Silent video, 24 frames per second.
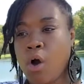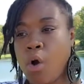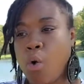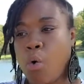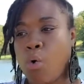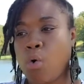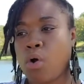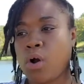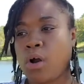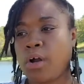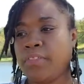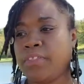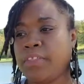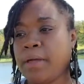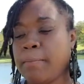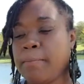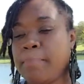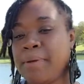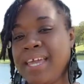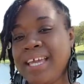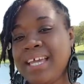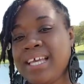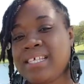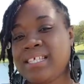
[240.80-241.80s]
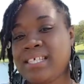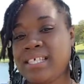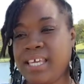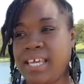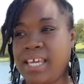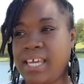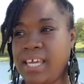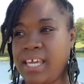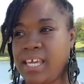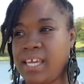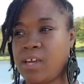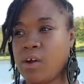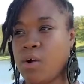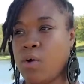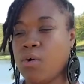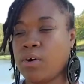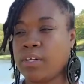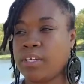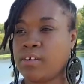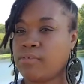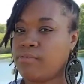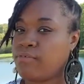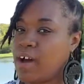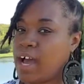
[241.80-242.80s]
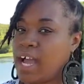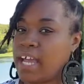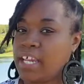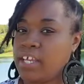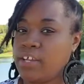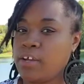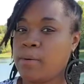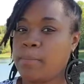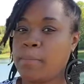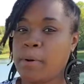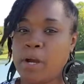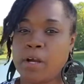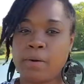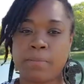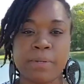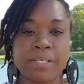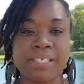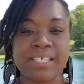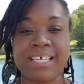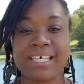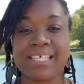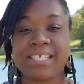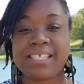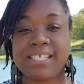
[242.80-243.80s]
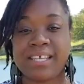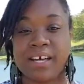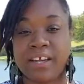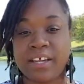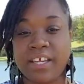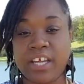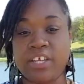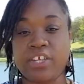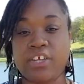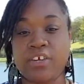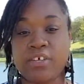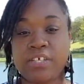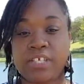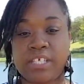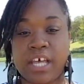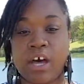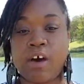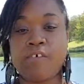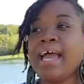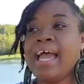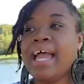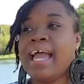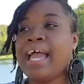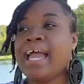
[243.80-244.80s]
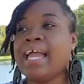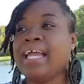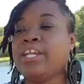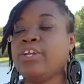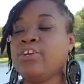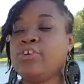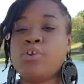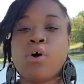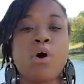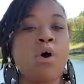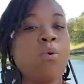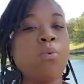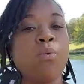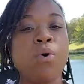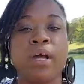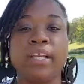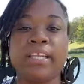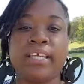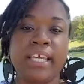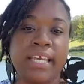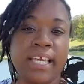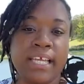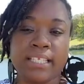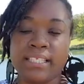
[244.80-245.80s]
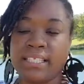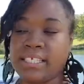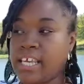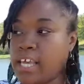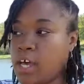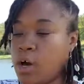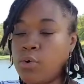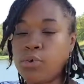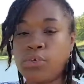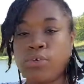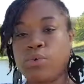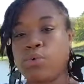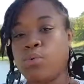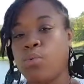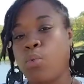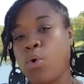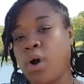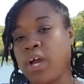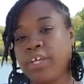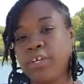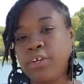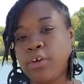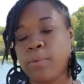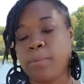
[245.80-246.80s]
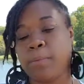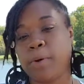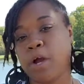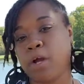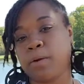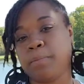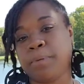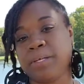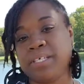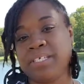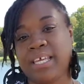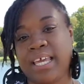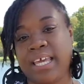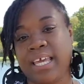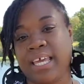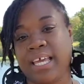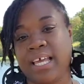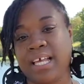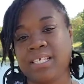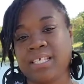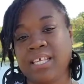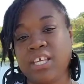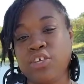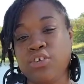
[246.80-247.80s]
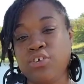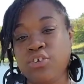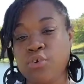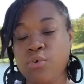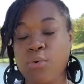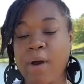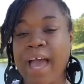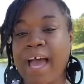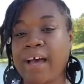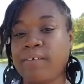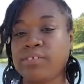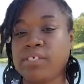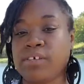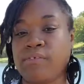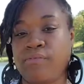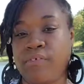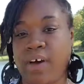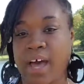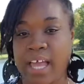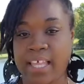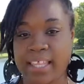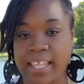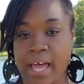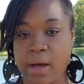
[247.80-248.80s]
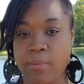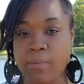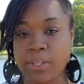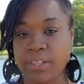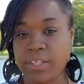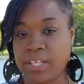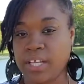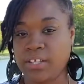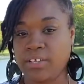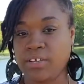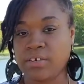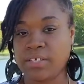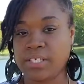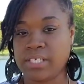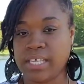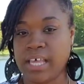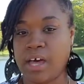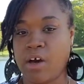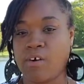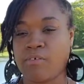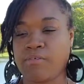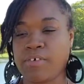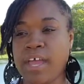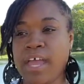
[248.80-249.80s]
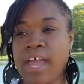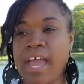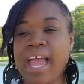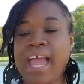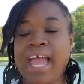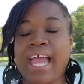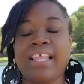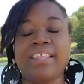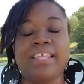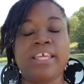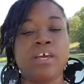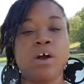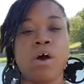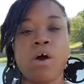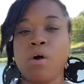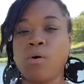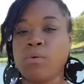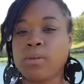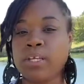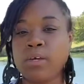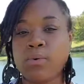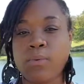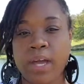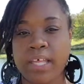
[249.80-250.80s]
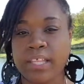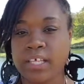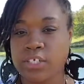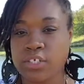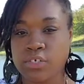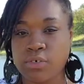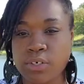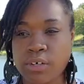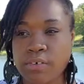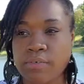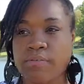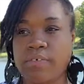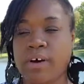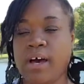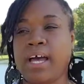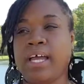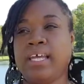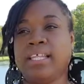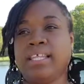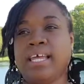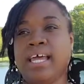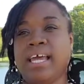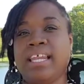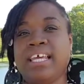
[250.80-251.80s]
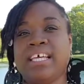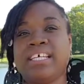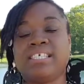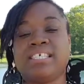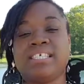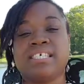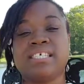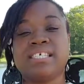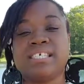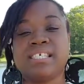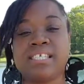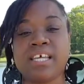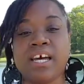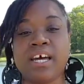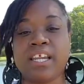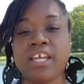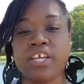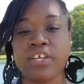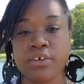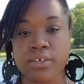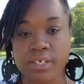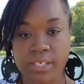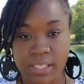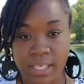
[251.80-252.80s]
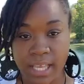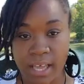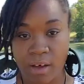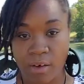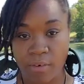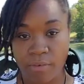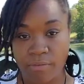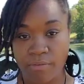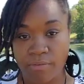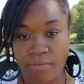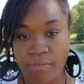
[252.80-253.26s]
or the biggest key on defining your purpose, is studying yourself. No one can tell you what your purpose is. You have to find that within yourself. And the only way that you can find that is to study yourself.